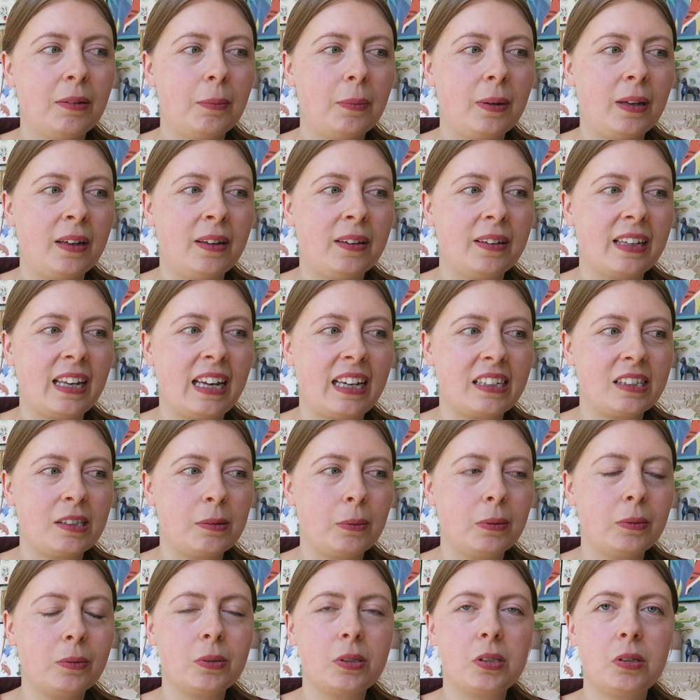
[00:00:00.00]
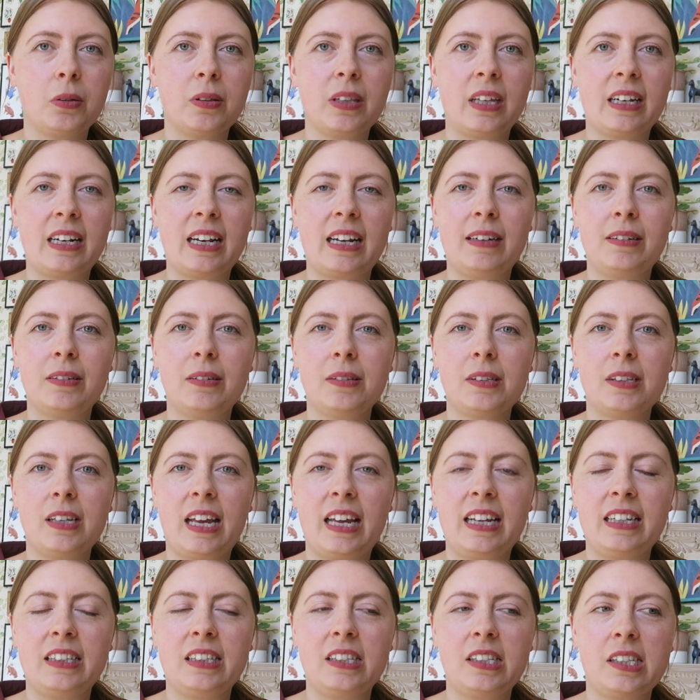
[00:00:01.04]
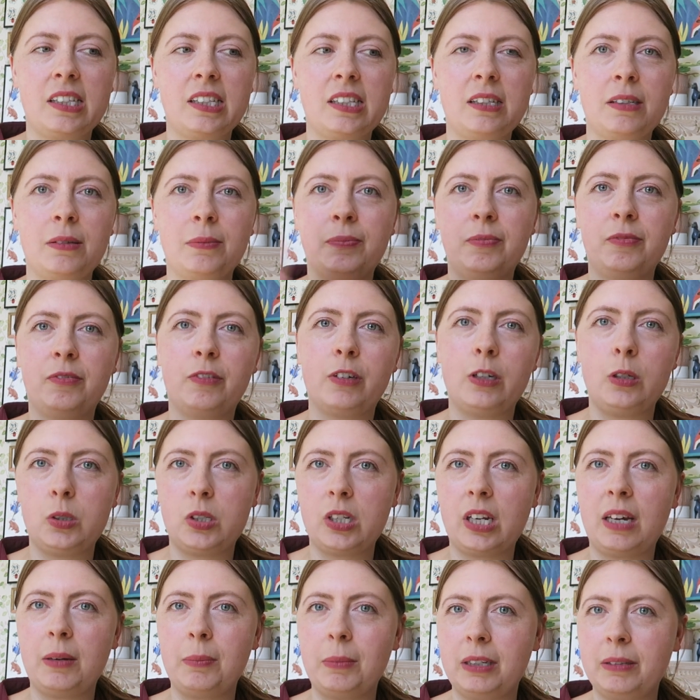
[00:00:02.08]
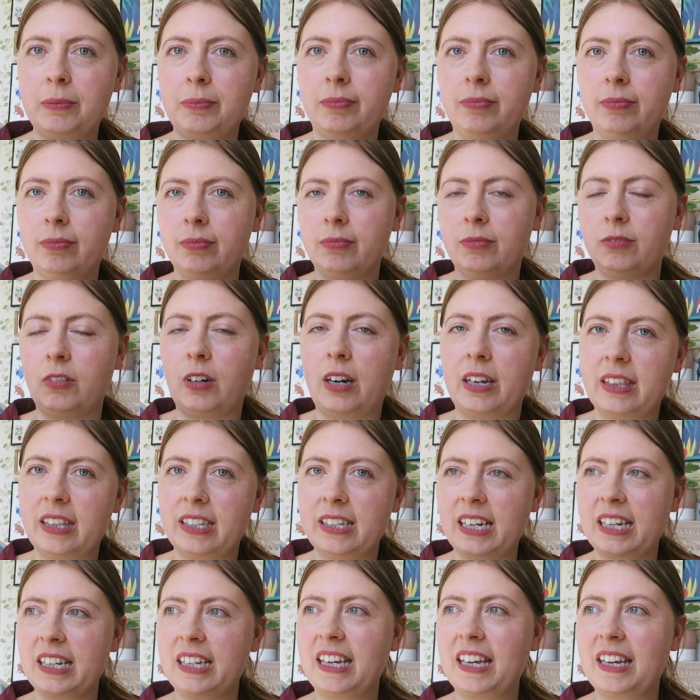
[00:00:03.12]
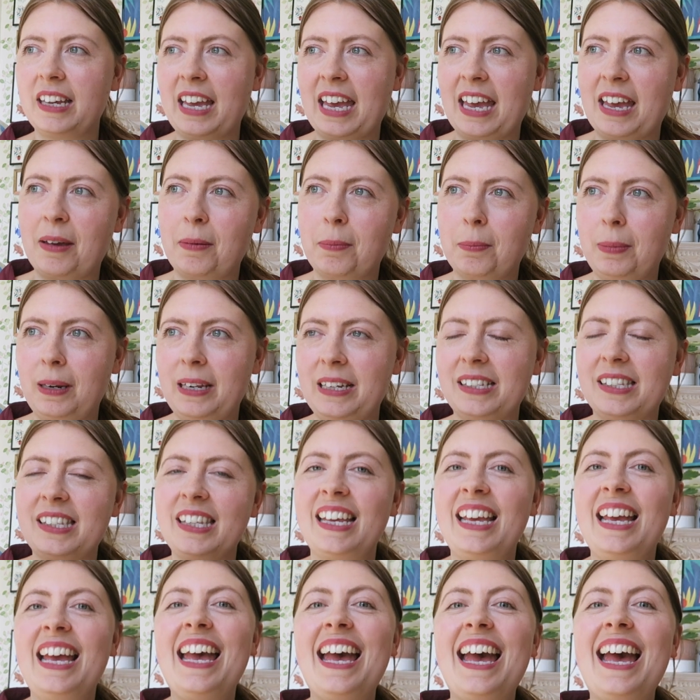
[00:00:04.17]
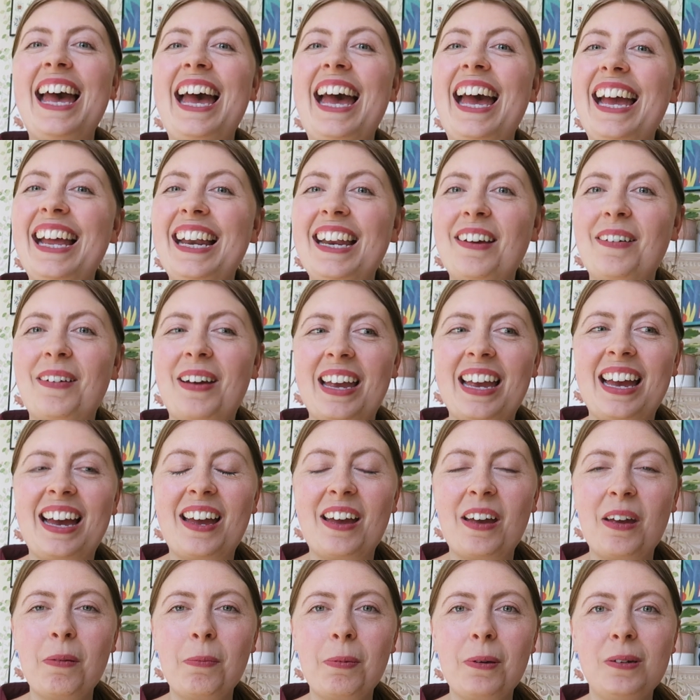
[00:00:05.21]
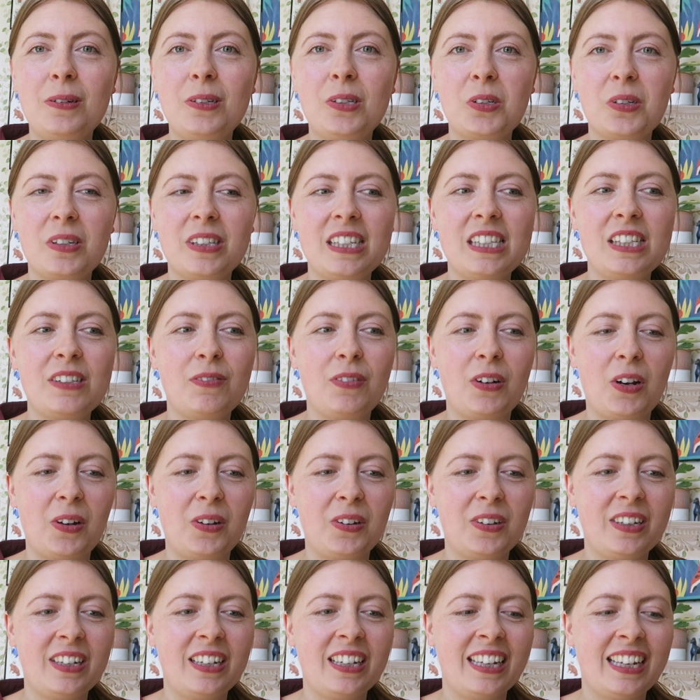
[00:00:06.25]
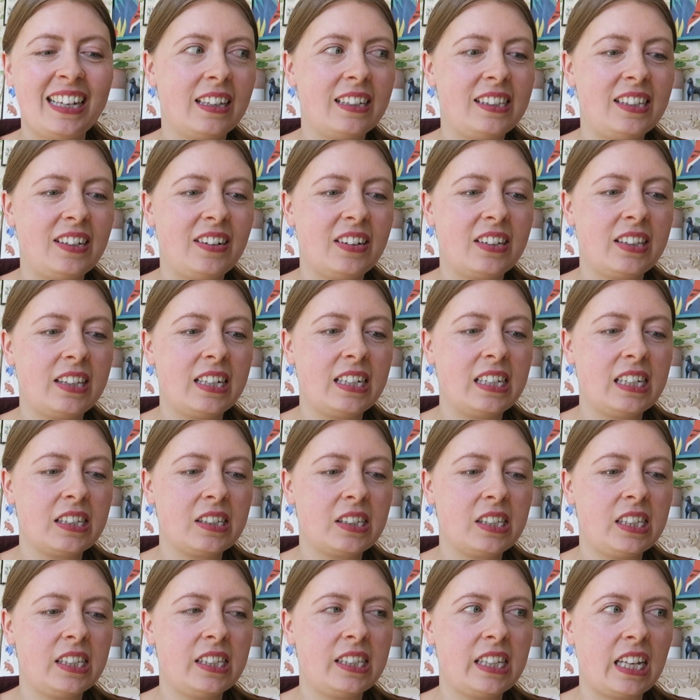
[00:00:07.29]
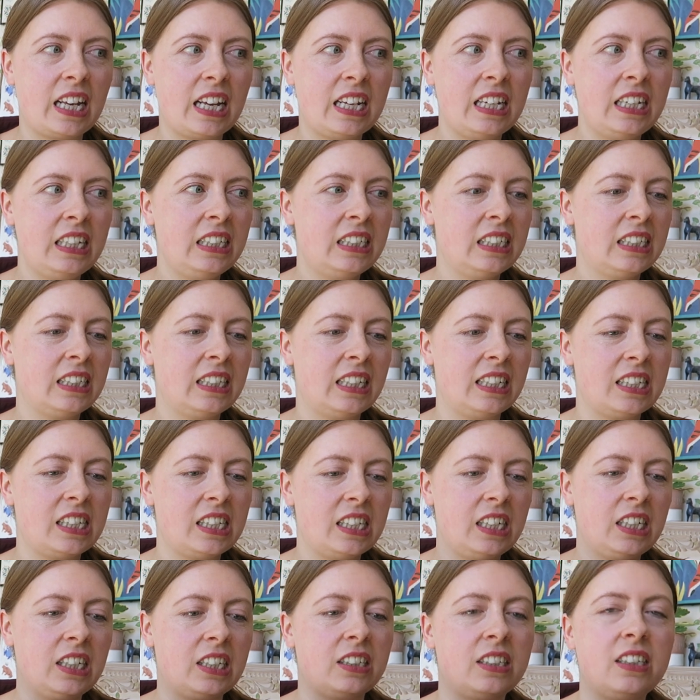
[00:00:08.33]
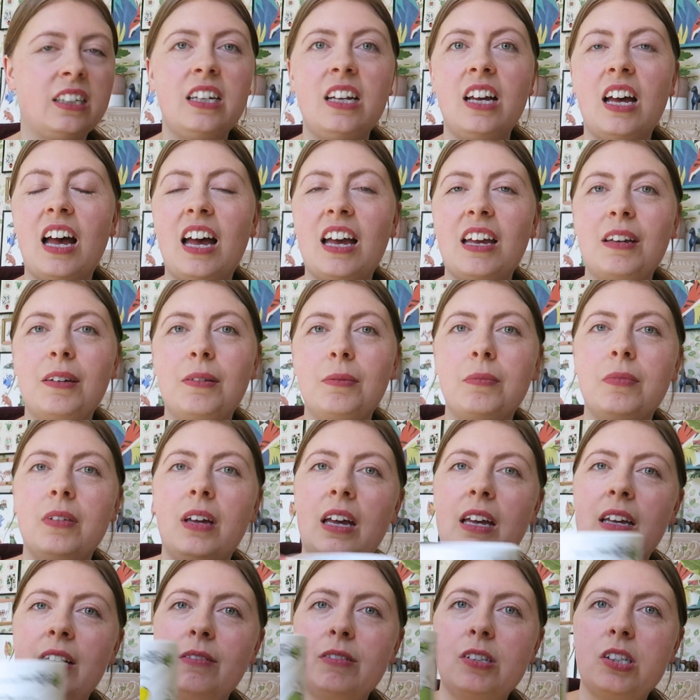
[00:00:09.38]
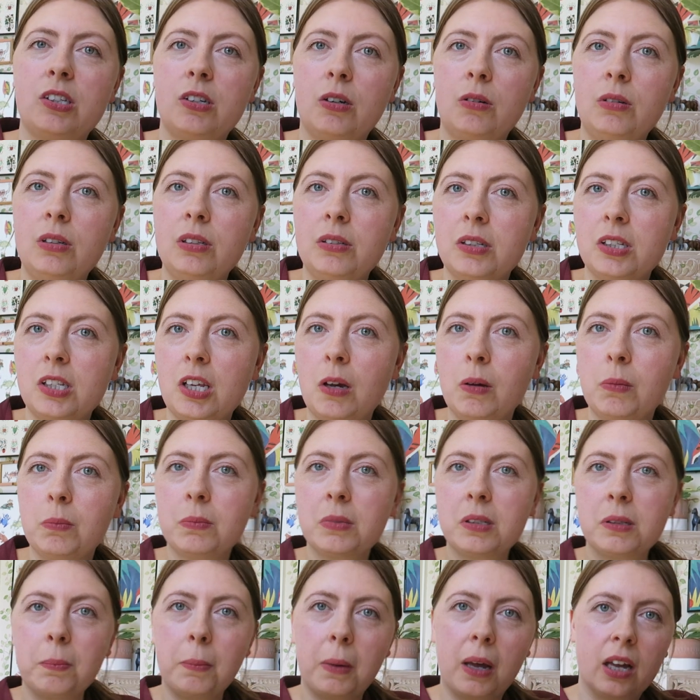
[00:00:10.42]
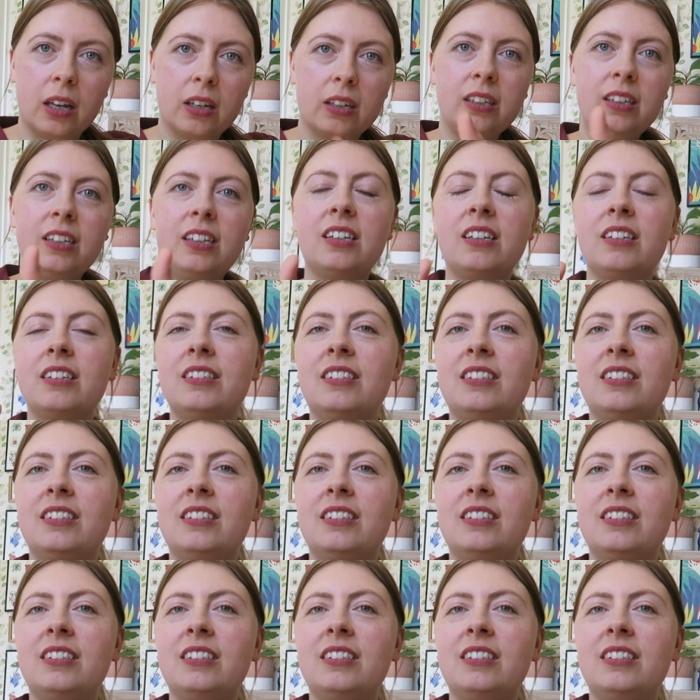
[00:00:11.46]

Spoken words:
But yes, we will sort that out, hence future Emma. Write the date here, please. Anyway, I hope you enjoy this vlog. Is there anything else to say? I don't know. I have stolen Tom's mug.